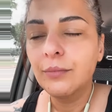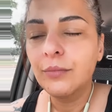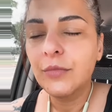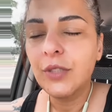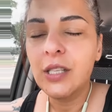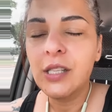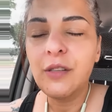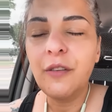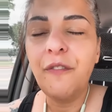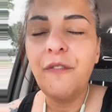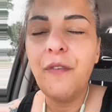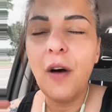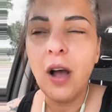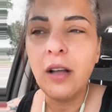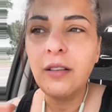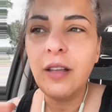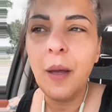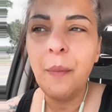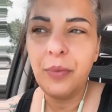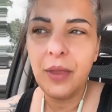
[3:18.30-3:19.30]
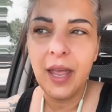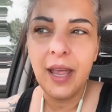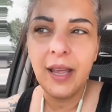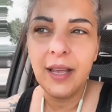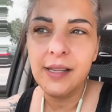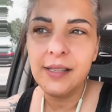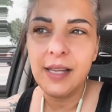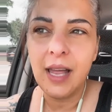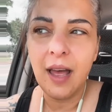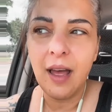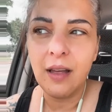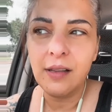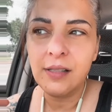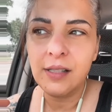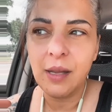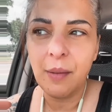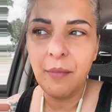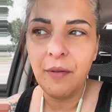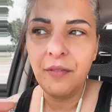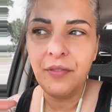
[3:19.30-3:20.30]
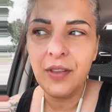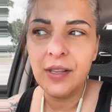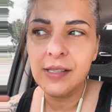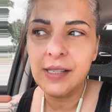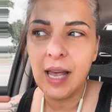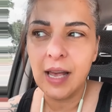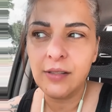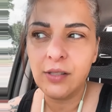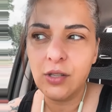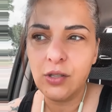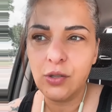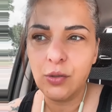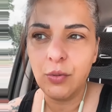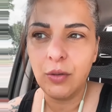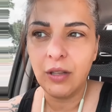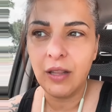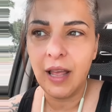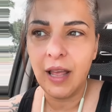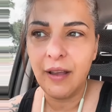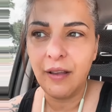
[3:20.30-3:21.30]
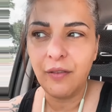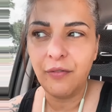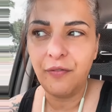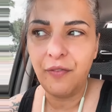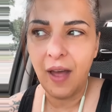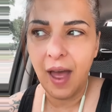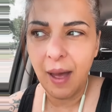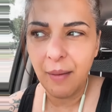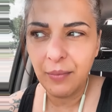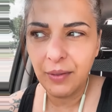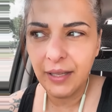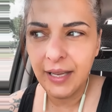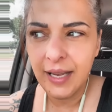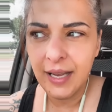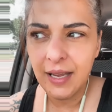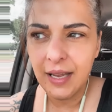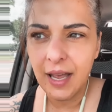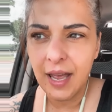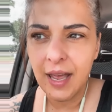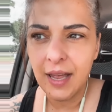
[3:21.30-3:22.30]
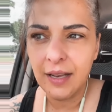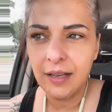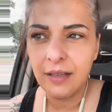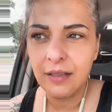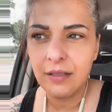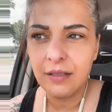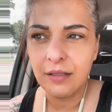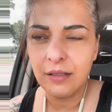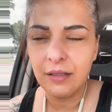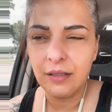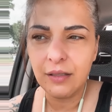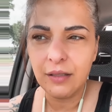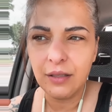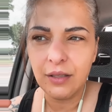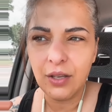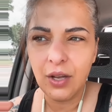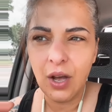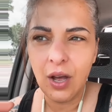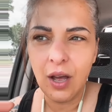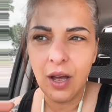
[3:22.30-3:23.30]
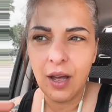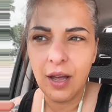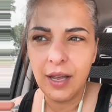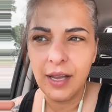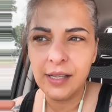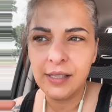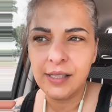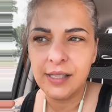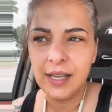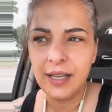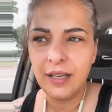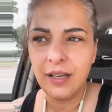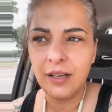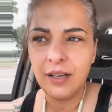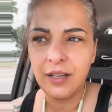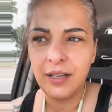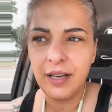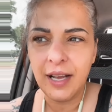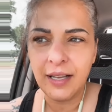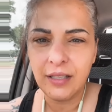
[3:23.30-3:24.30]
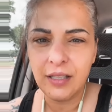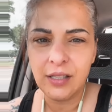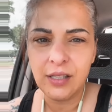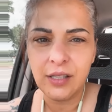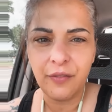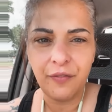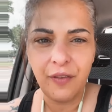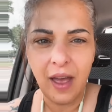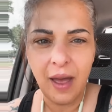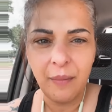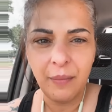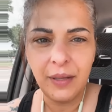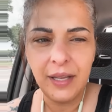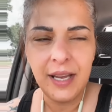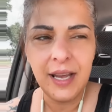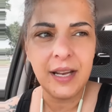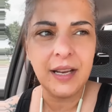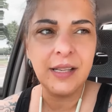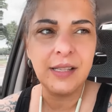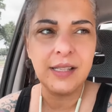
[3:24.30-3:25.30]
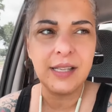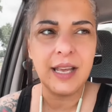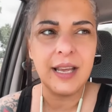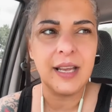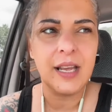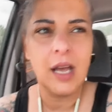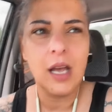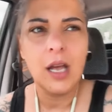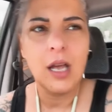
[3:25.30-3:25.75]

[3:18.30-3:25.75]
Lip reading: This the fucked up thing is that some of this has to do with like family, and it's like connected to family, and it's like